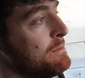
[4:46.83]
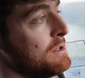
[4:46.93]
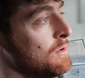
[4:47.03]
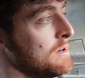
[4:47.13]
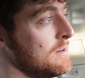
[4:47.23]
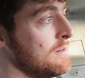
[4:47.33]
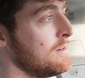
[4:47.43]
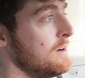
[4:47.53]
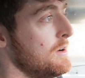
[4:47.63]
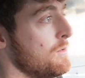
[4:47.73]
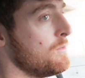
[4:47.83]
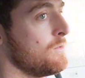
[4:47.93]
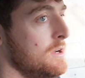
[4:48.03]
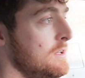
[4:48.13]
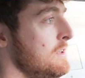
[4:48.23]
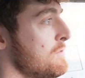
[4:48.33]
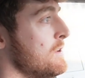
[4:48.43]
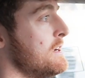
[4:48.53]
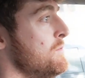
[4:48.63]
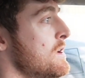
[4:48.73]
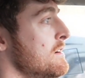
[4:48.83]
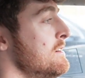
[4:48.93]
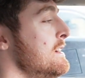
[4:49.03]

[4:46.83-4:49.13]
have been going really freaking well.